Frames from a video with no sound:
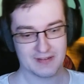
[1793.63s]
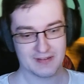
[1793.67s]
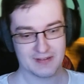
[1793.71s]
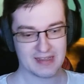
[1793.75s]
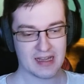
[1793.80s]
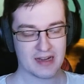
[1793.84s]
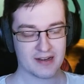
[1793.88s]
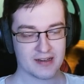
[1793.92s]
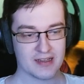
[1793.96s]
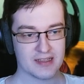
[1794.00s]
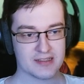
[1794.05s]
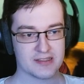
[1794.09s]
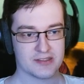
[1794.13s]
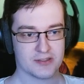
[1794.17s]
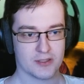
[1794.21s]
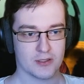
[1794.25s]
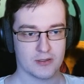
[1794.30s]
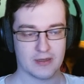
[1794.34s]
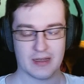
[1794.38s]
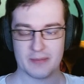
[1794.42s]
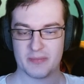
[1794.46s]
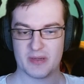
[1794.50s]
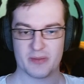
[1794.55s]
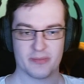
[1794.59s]
targets,
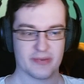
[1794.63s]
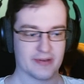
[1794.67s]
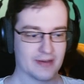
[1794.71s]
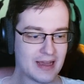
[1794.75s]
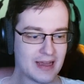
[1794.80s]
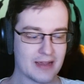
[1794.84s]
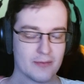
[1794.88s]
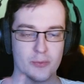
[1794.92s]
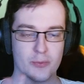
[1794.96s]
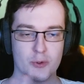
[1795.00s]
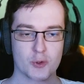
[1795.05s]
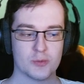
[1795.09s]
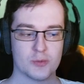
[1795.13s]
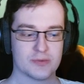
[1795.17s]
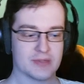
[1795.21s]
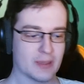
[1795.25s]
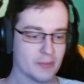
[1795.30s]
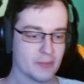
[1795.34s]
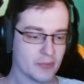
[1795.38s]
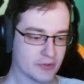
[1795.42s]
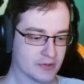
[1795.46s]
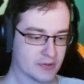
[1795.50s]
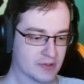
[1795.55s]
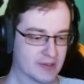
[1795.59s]
so I prepare life blooms,
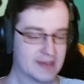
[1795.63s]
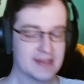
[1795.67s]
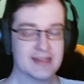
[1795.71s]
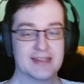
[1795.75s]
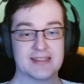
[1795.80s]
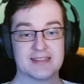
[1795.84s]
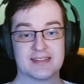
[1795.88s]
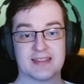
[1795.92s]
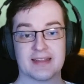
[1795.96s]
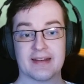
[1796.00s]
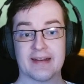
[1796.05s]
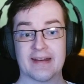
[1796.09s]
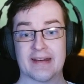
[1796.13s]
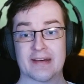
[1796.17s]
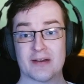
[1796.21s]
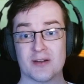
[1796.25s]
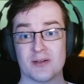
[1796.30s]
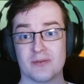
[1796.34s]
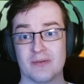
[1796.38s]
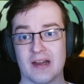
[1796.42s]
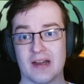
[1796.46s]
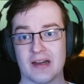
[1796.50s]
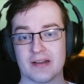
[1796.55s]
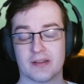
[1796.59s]
I put
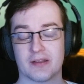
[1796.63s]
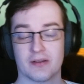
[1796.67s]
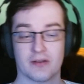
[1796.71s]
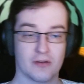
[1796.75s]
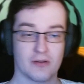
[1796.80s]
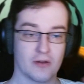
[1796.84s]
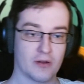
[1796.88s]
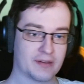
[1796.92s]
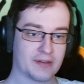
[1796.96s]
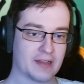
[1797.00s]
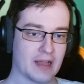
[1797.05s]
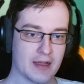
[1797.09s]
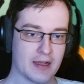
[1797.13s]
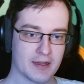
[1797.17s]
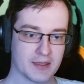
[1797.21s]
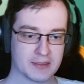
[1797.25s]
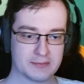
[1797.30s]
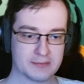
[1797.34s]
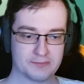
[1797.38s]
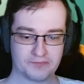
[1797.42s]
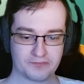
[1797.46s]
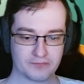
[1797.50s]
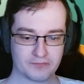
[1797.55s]
Cenarius ward on tank,